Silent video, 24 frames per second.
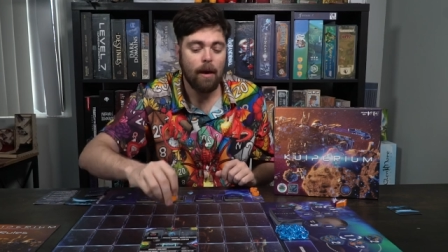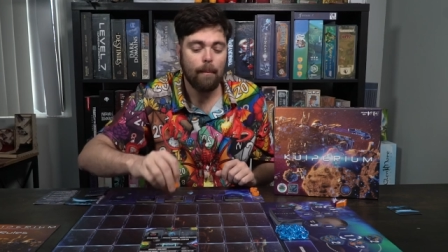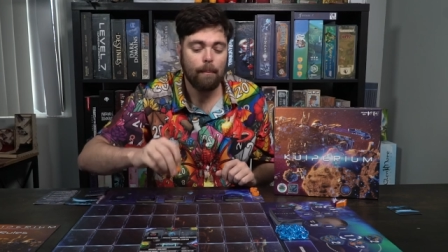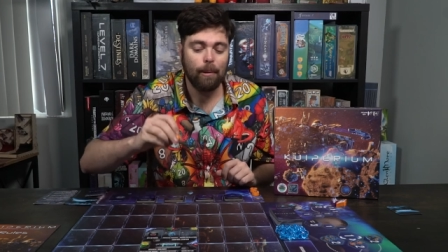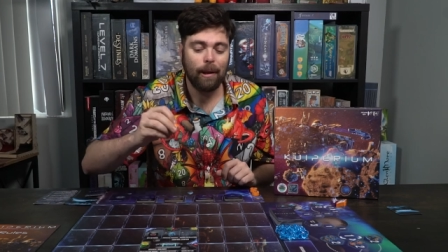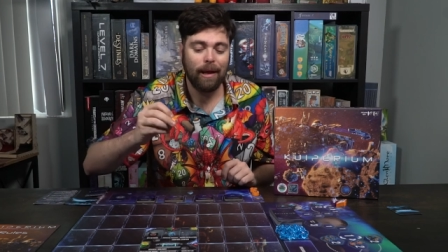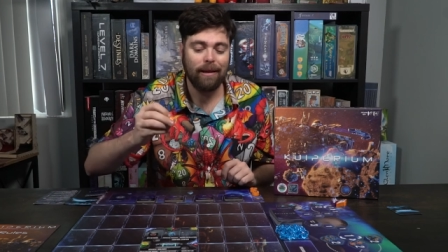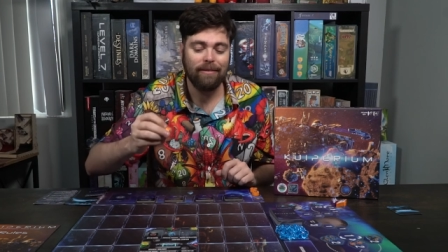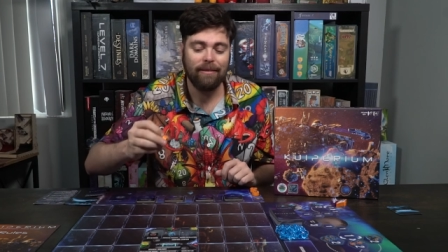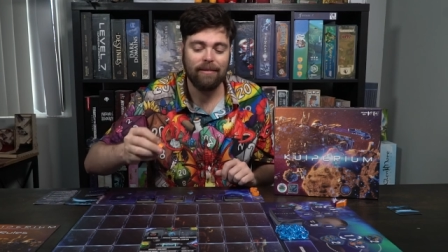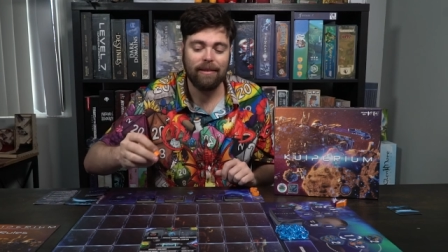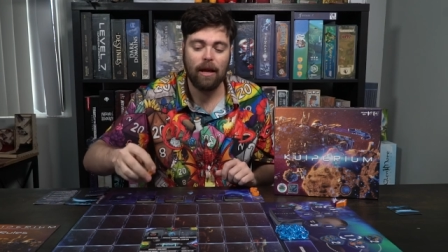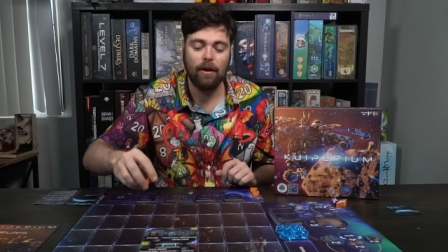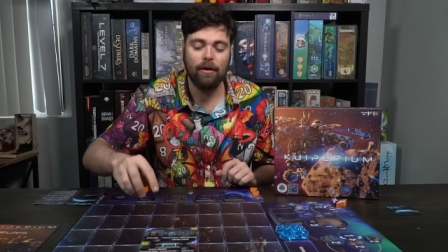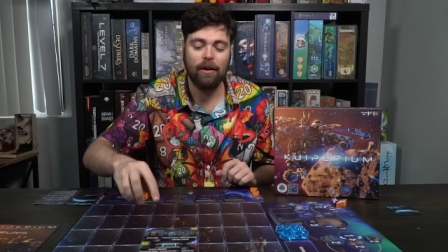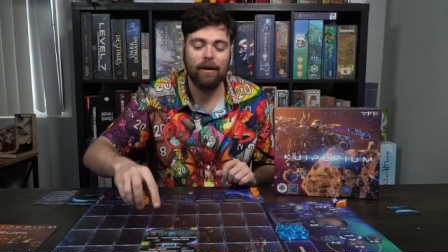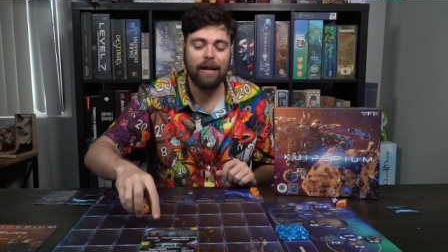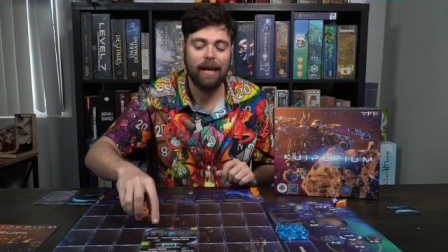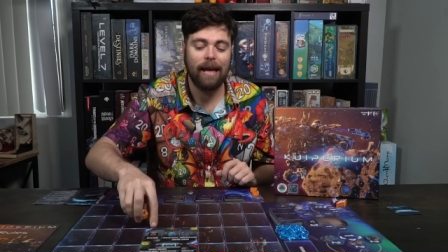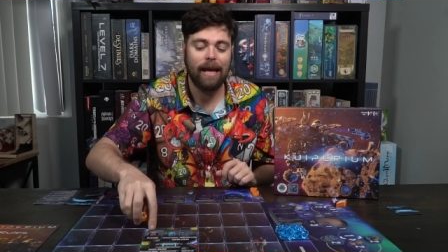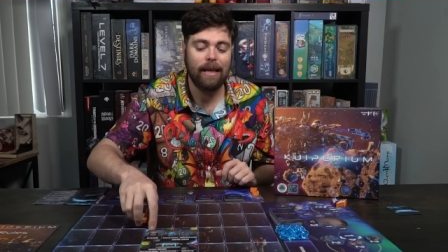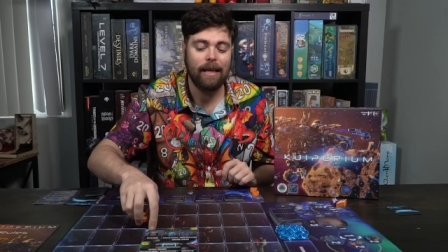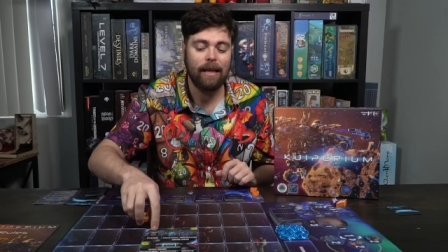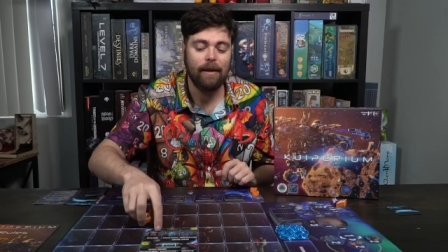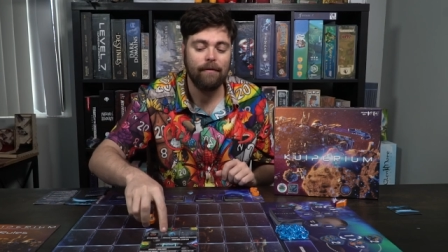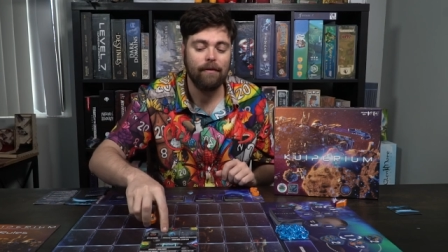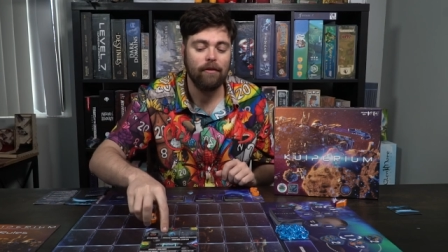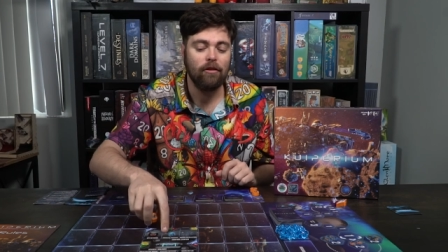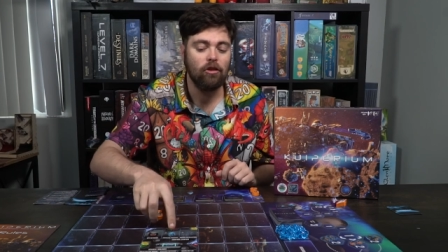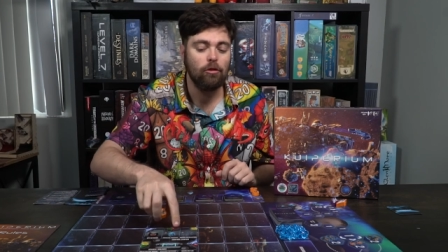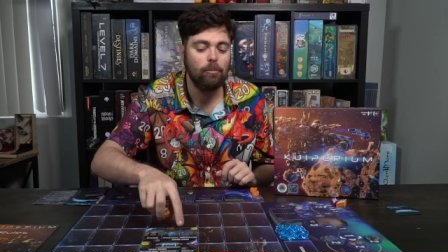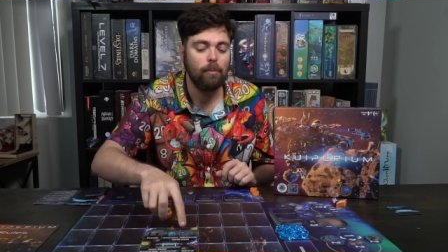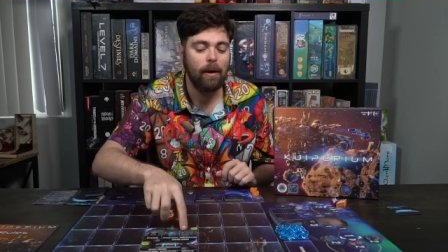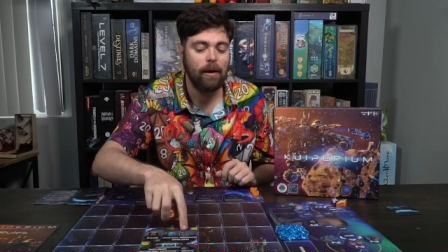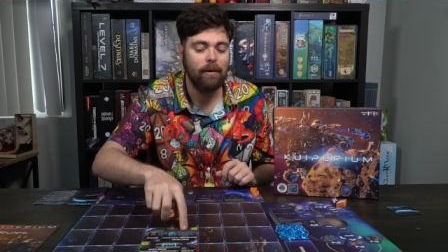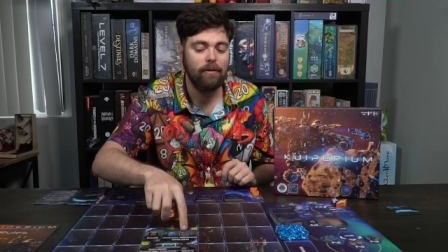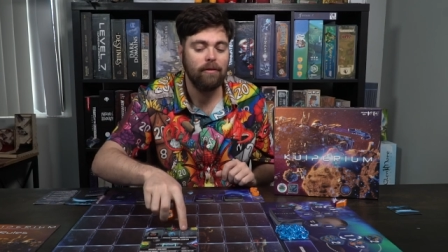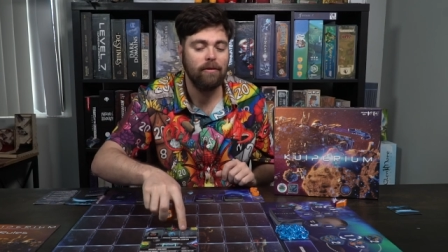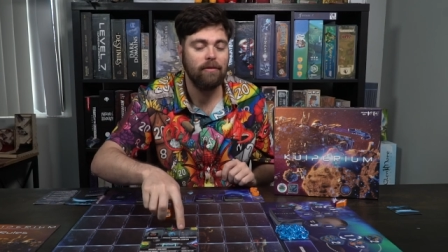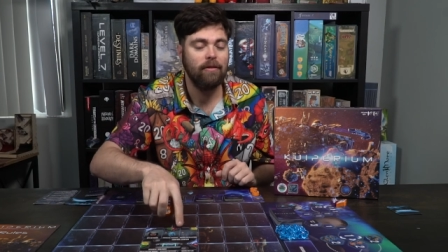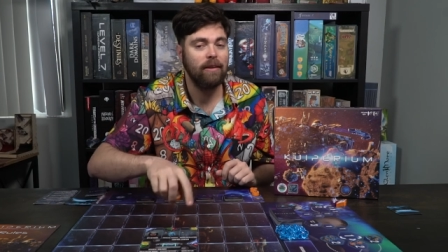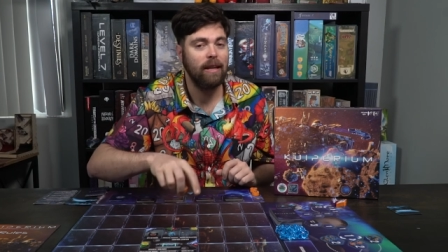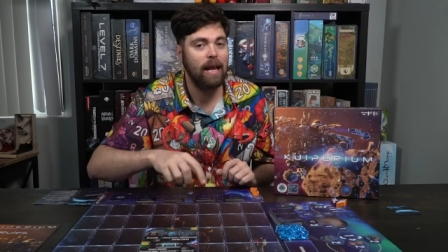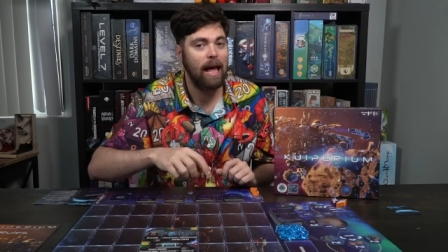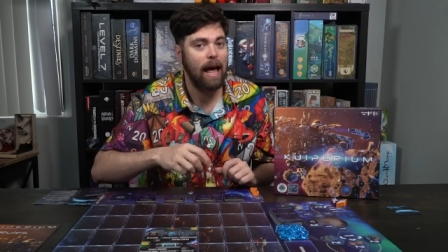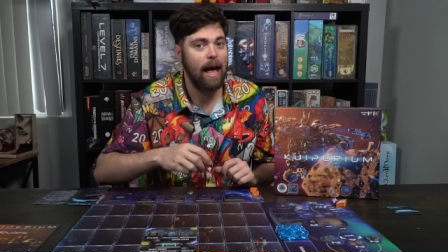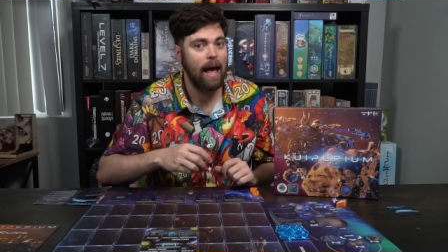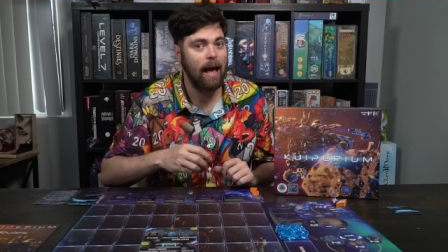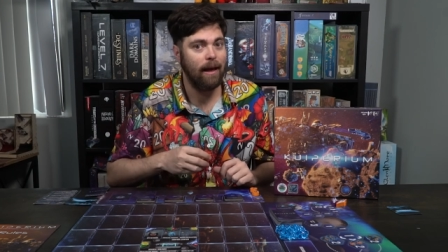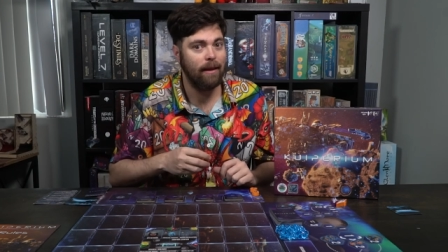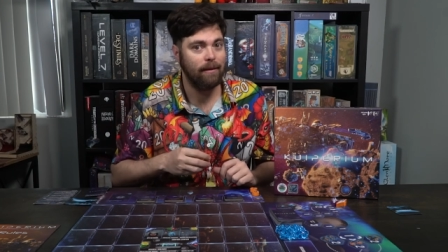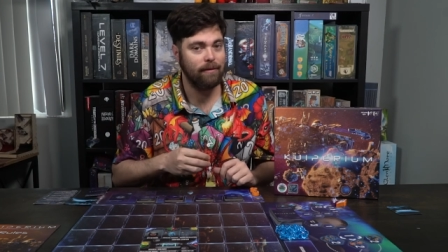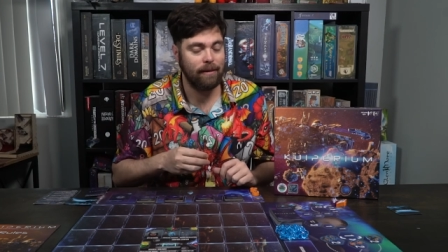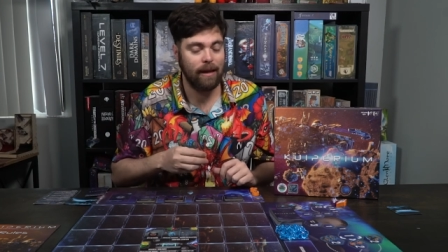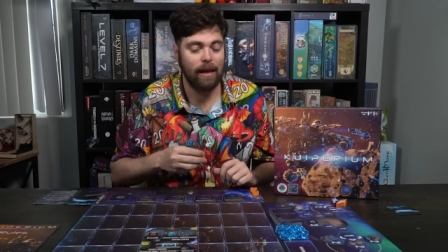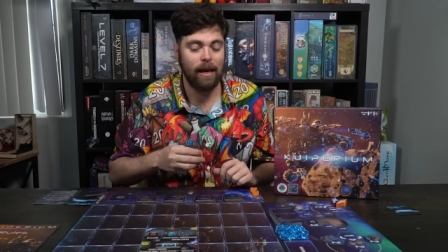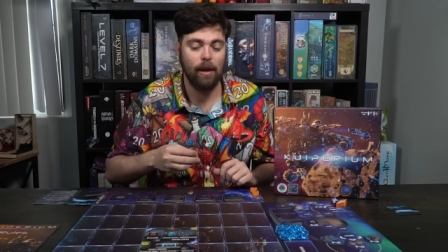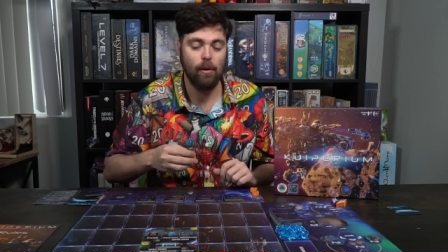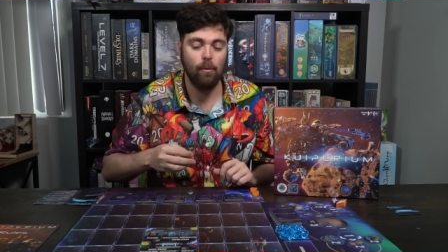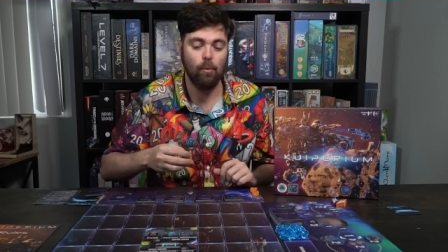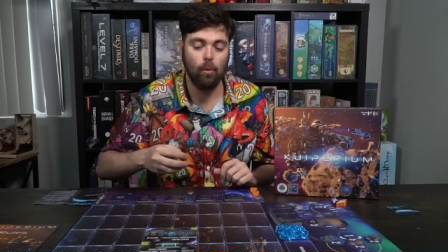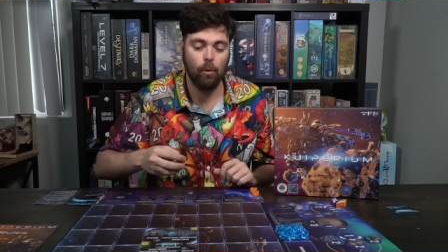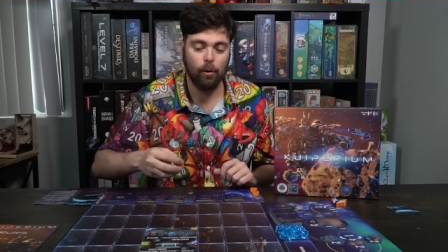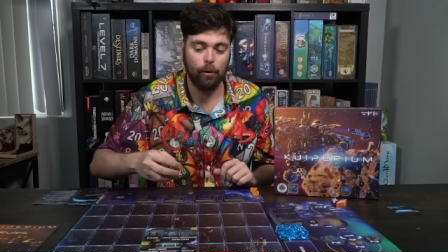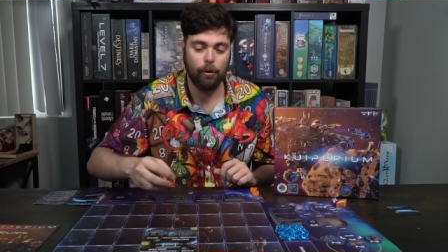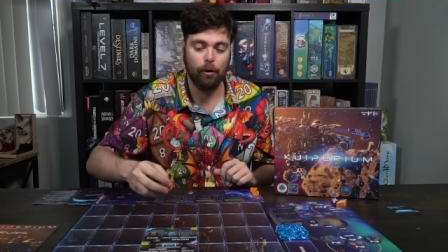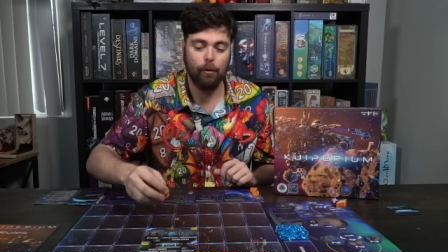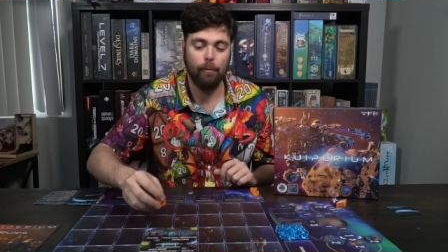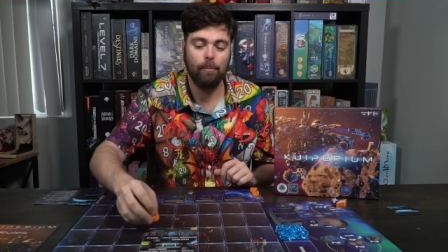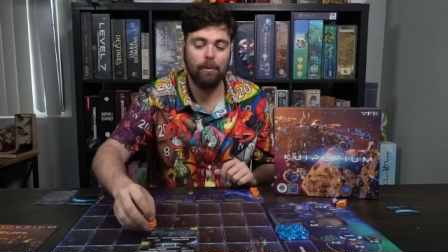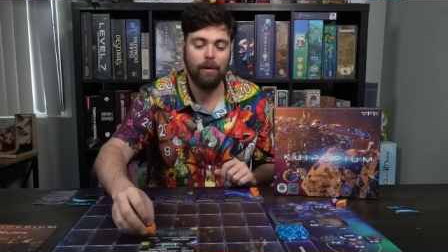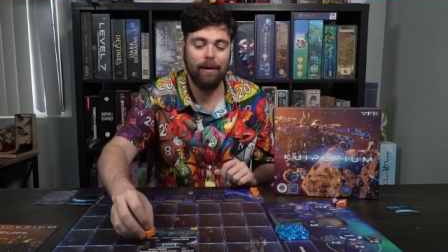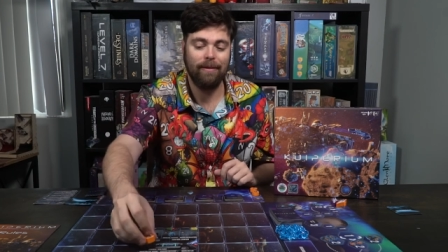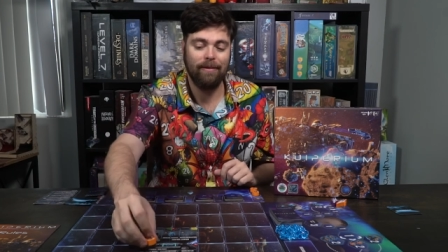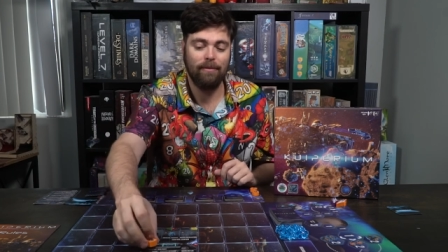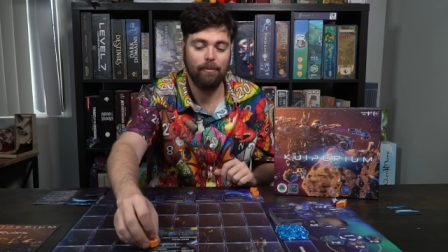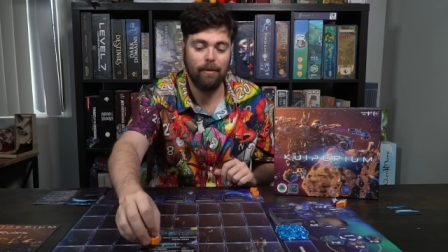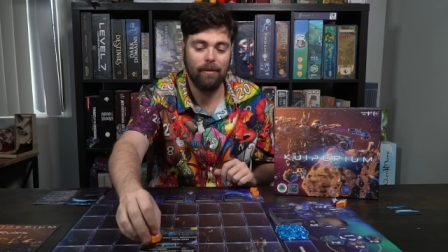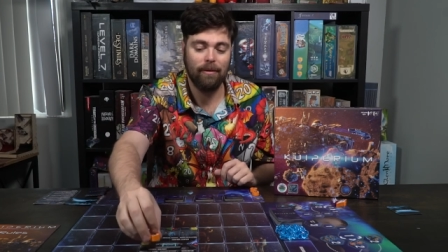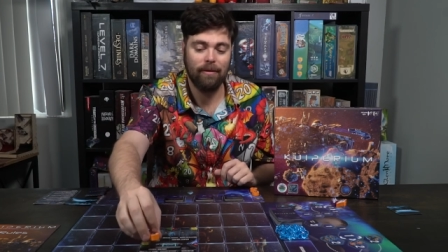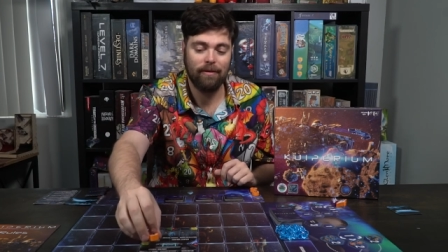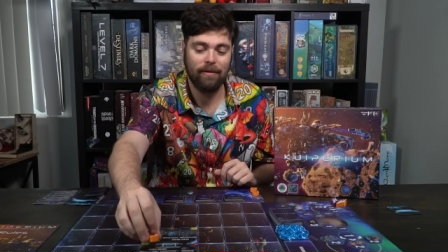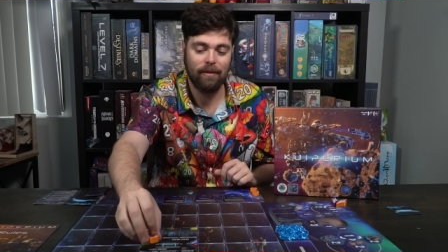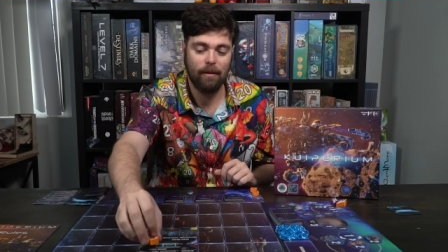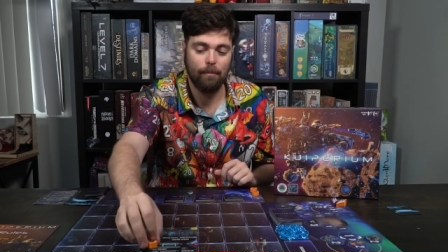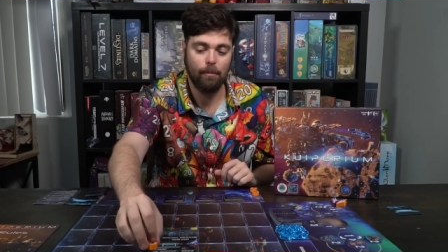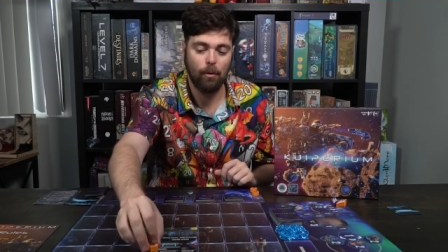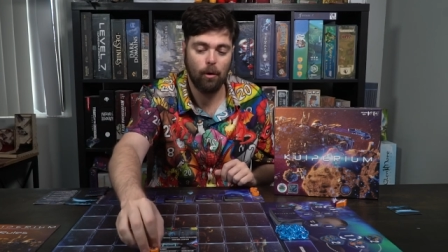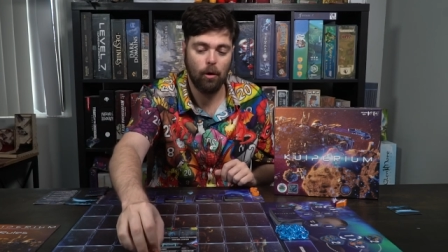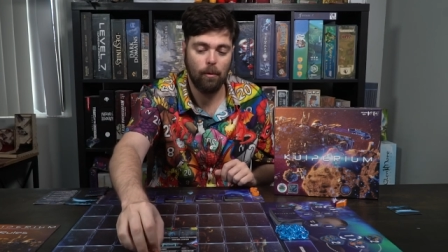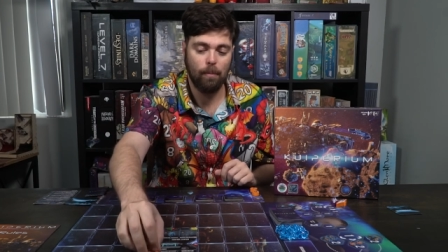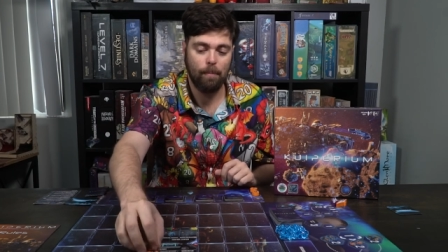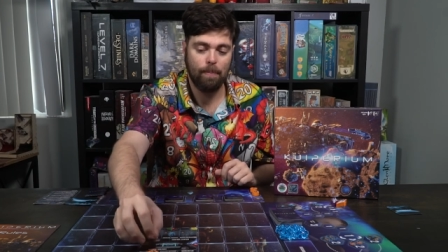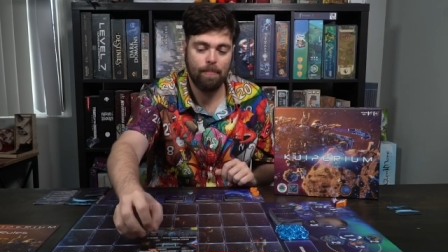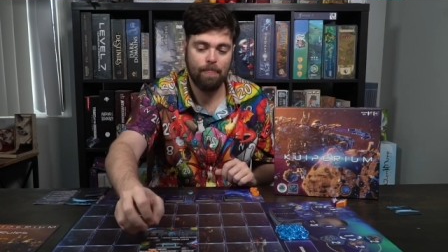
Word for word: Place it down in any of the spaces that has a worker placement symbol.